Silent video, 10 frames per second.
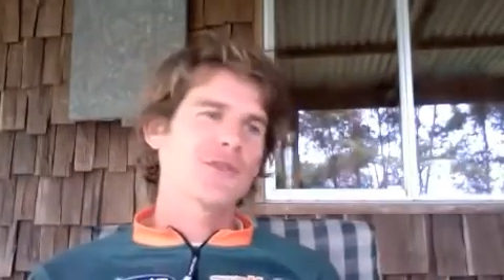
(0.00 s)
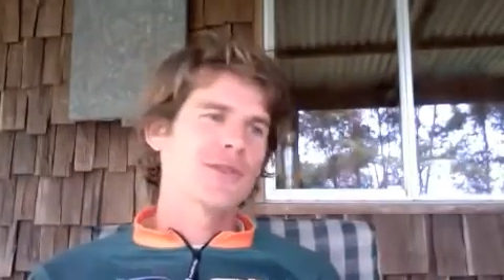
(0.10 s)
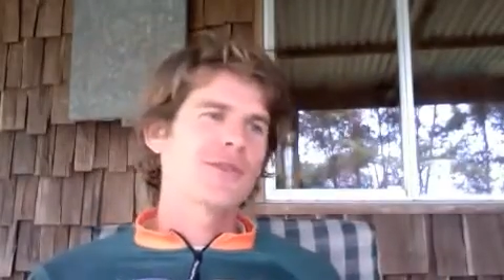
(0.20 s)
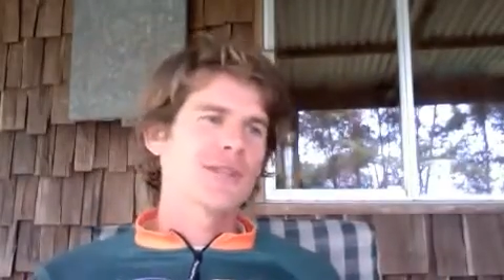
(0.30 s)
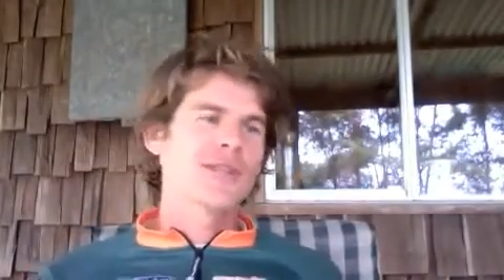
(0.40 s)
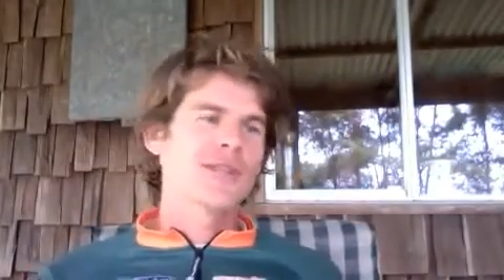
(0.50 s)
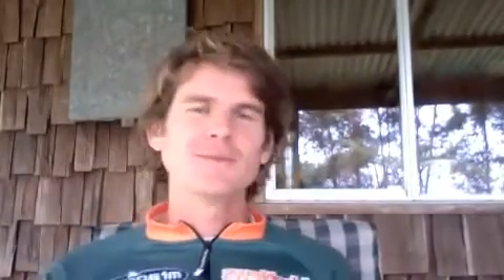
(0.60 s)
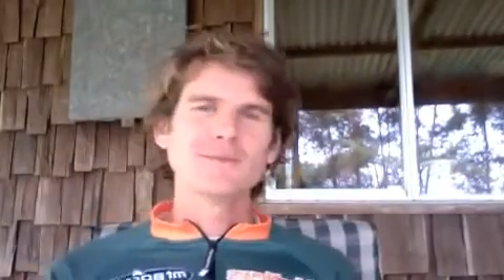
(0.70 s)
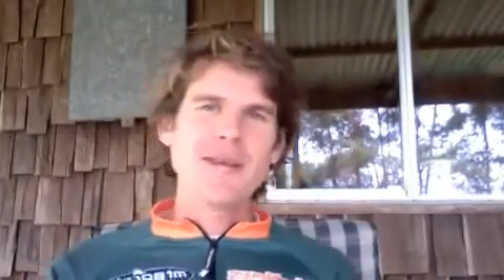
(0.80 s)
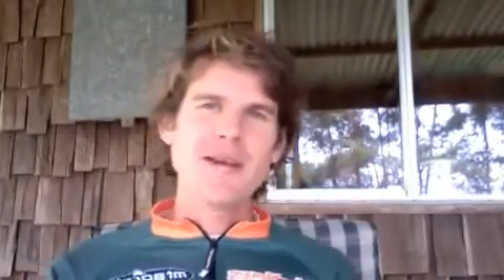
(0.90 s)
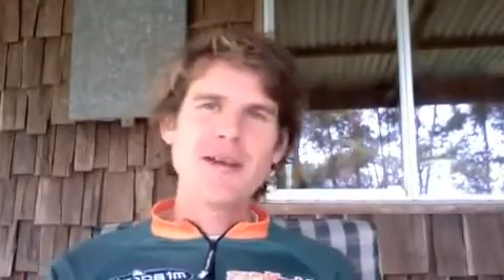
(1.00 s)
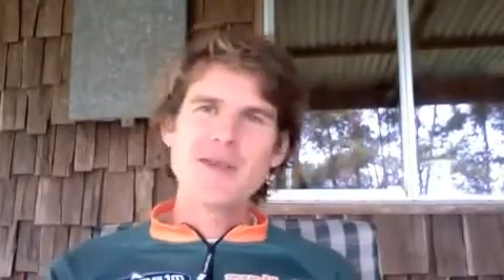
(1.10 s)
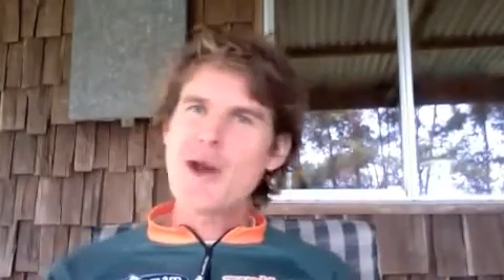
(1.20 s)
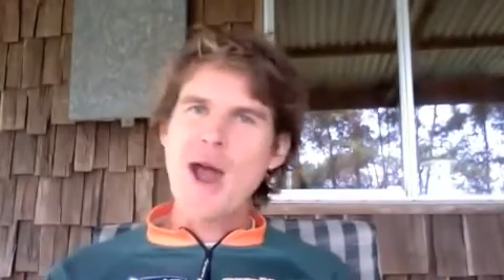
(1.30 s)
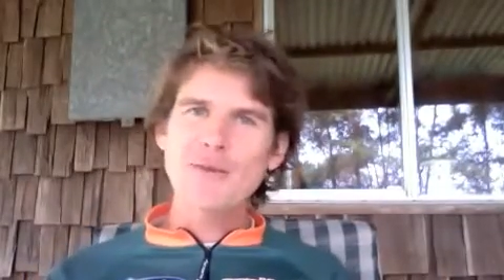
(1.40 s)
and, you know,
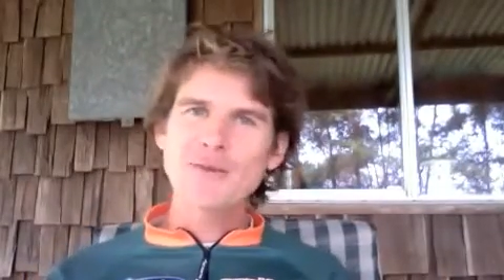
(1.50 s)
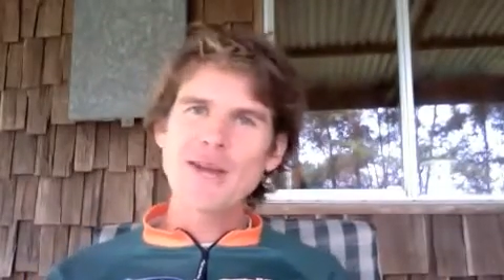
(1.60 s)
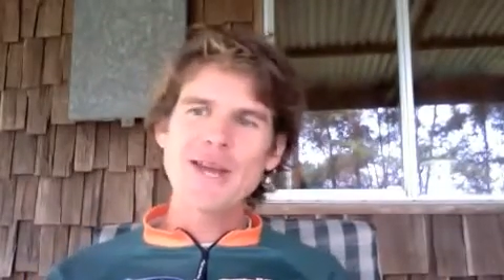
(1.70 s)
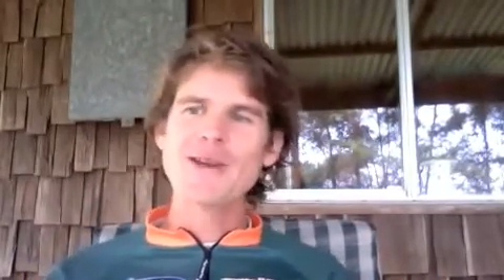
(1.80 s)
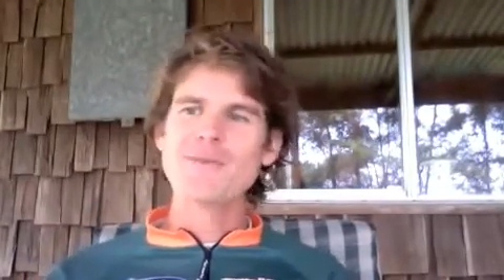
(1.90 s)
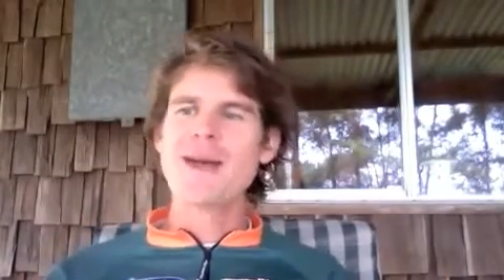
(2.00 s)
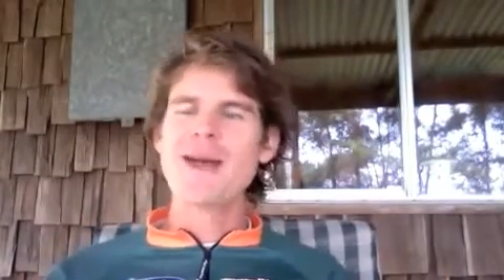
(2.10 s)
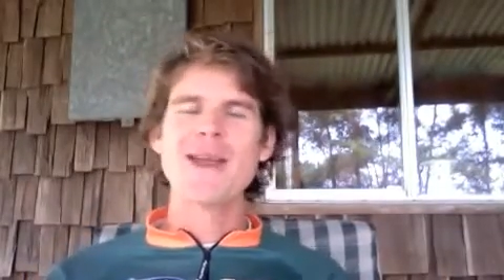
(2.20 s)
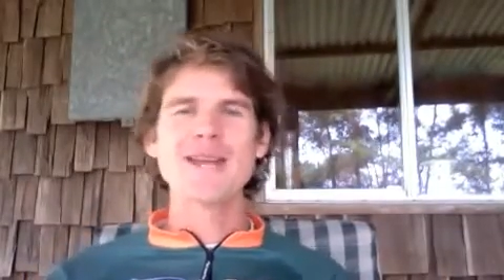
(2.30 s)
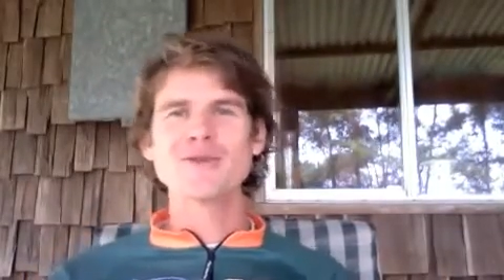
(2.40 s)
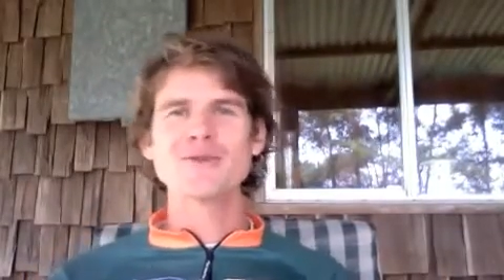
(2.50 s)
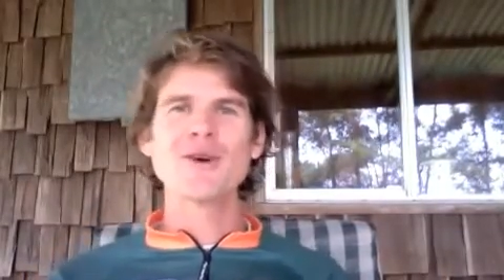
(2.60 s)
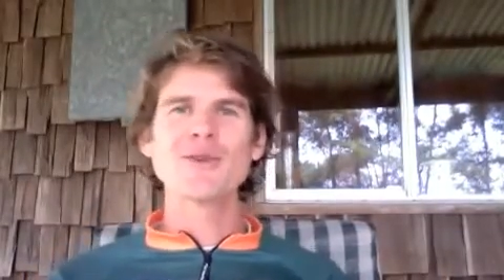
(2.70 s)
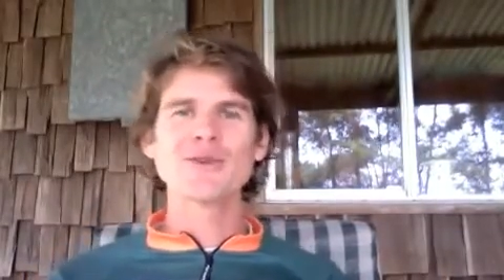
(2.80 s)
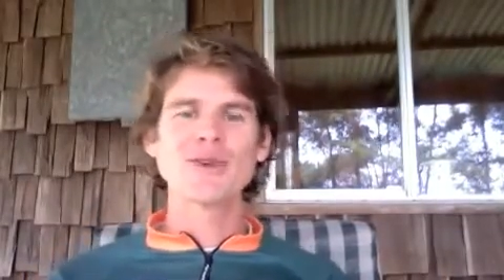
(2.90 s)
you don't have to eat it, man, eat your
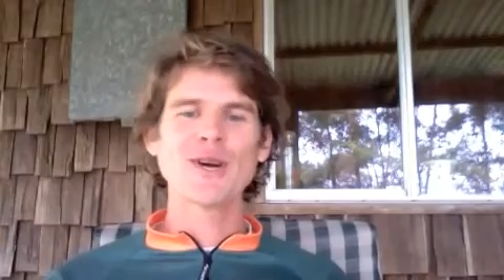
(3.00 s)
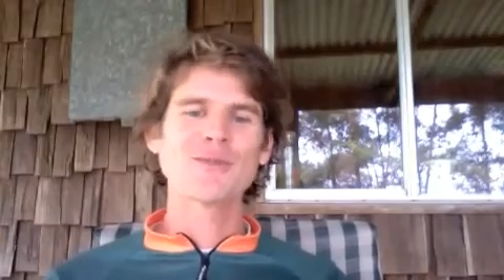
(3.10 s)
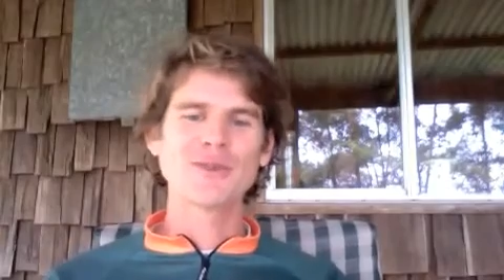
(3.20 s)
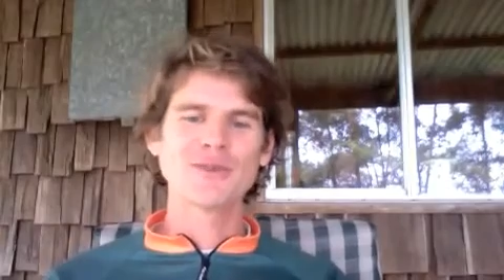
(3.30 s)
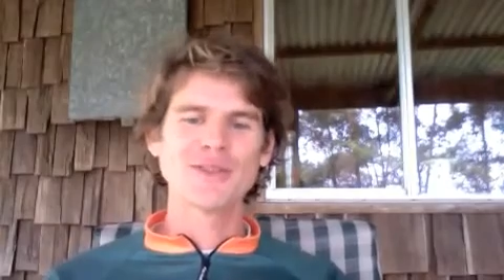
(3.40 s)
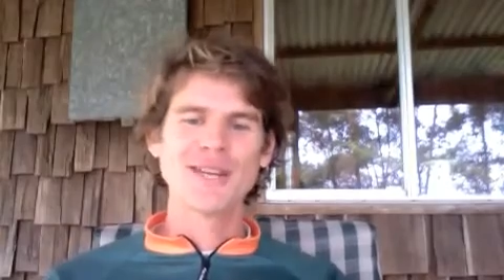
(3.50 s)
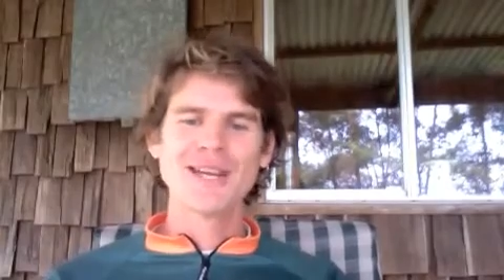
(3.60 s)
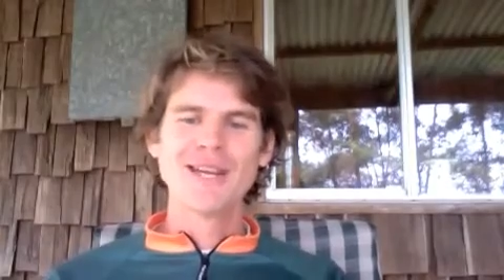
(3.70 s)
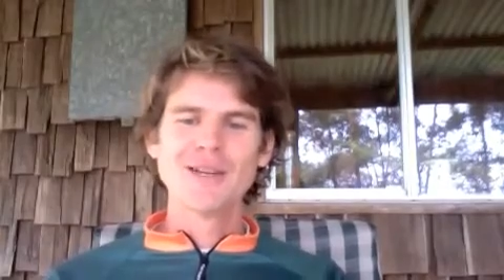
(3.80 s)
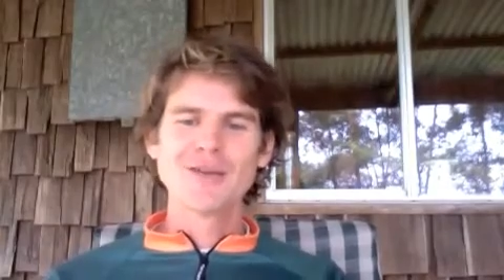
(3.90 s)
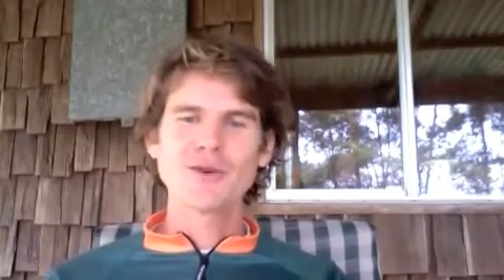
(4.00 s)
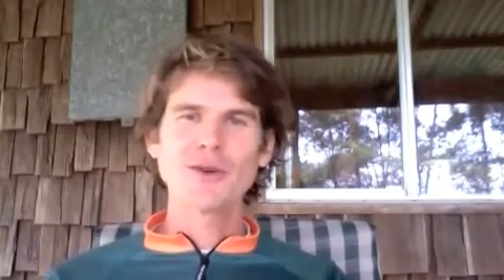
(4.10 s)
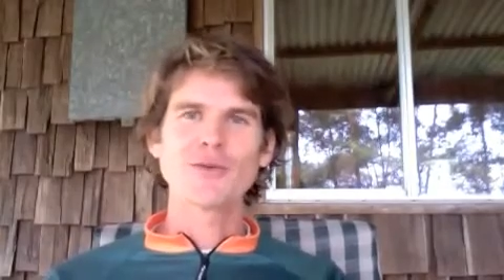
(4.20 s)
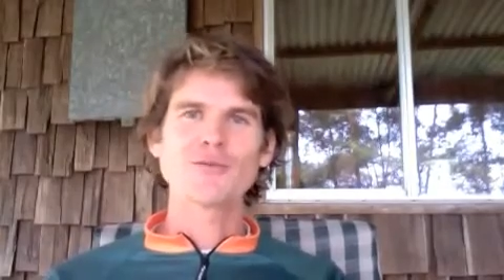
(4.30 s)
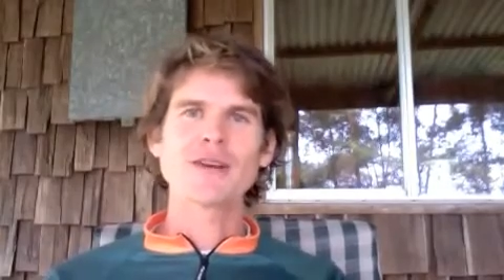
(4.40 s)
own stuff and just try
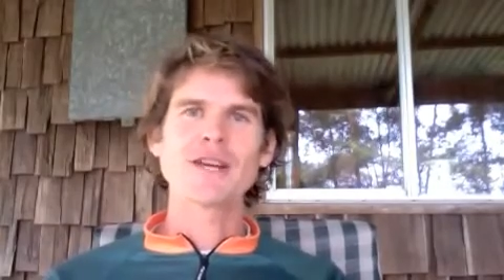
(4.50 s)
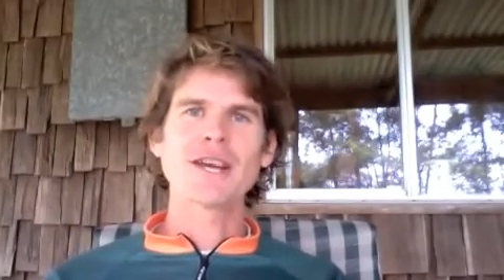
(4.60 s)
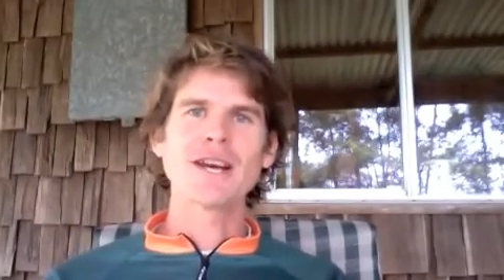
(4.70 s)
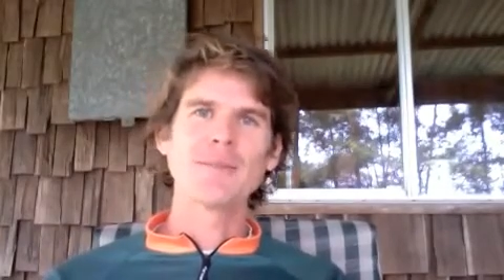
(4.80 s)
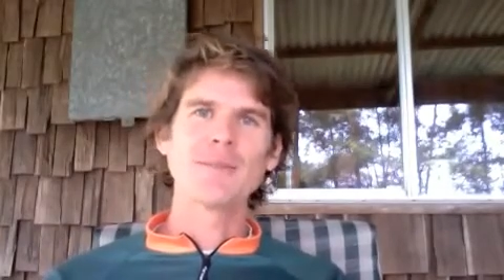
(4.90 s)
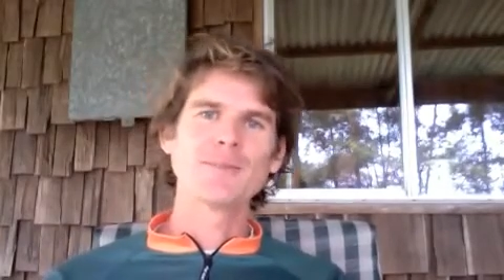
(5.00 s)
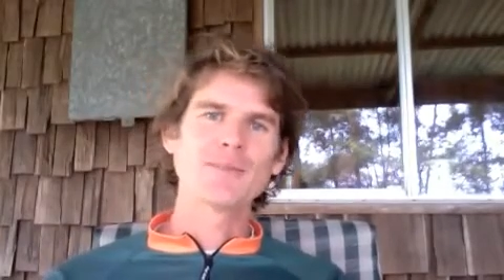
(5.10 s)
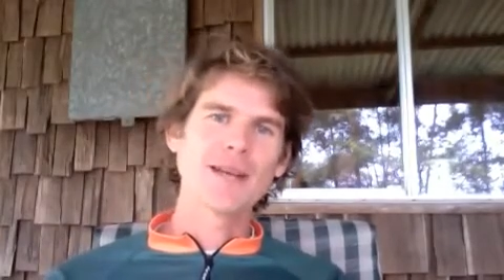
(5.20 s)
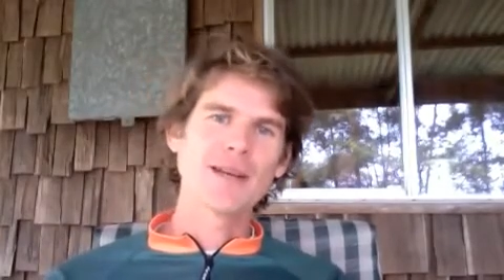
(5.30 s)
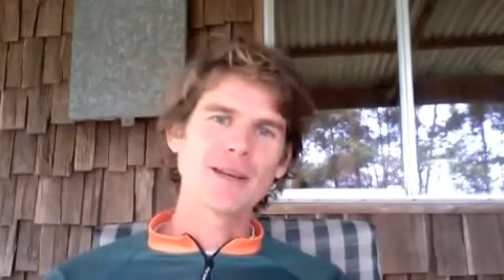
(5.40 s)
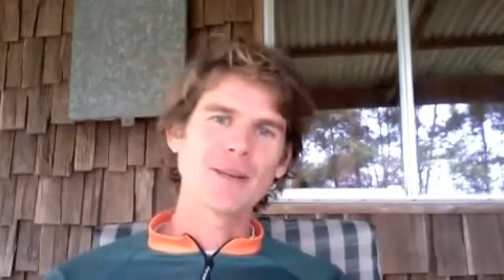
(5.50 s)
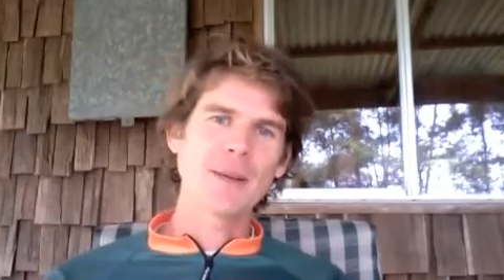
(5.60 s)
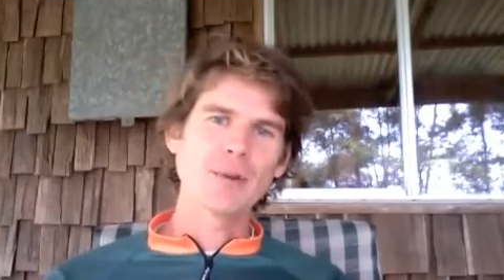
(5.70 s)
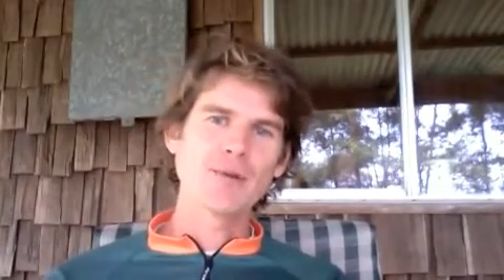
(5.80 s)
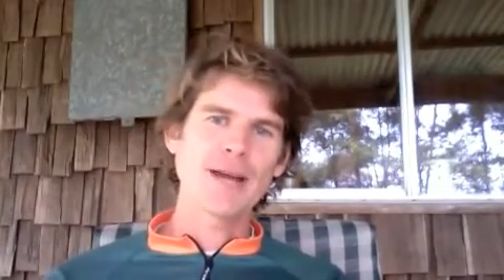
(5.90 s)
not to freak out, and
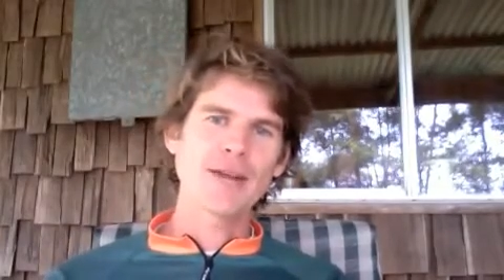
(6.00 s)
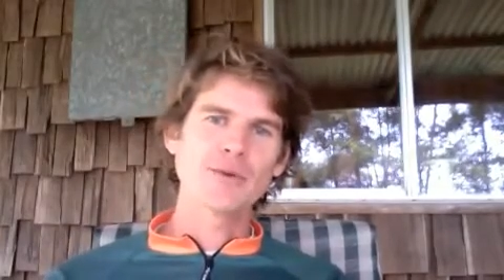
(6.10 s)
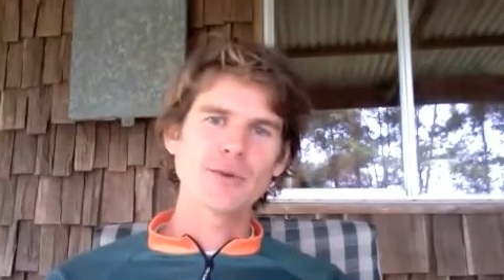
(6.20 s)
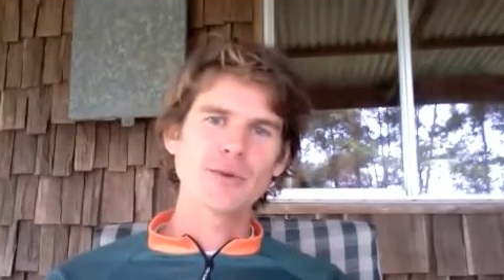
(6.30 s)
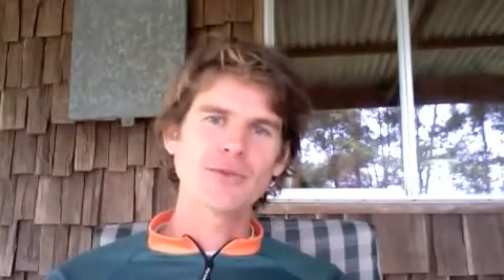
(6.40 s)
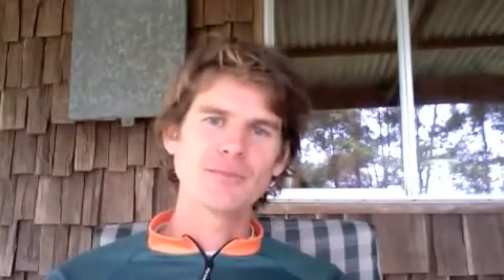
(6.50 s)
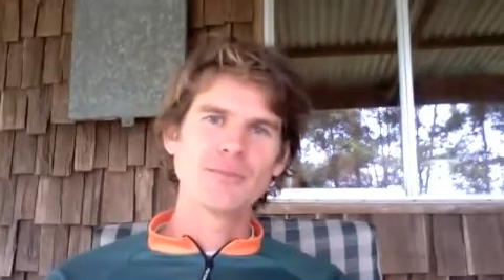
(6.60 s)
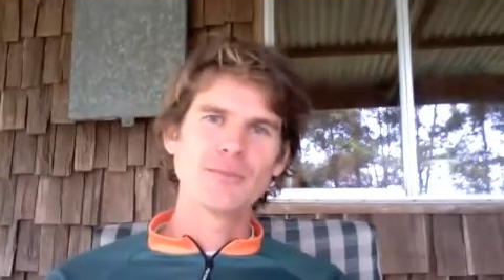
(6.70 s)
people around you will just